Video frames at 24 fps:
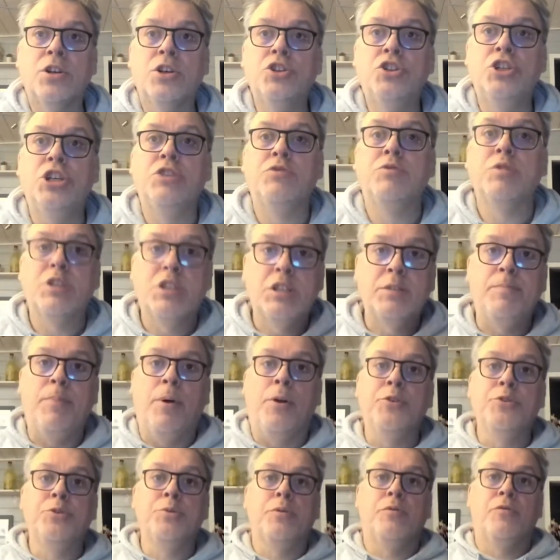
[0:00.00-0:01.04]
she's
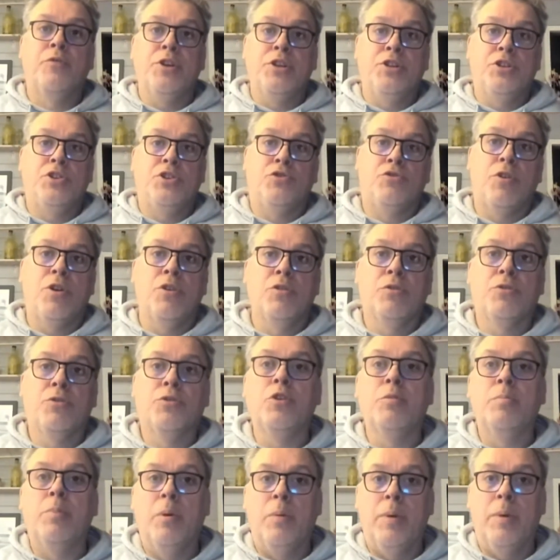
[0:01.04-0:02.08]
responsible for his stroke through
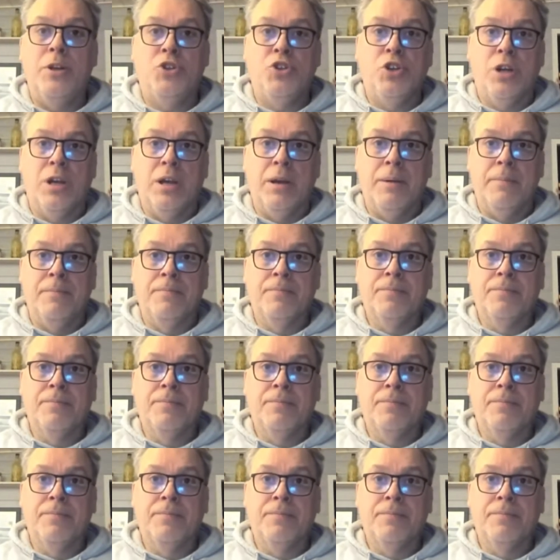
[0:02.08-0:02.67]
bewitching him,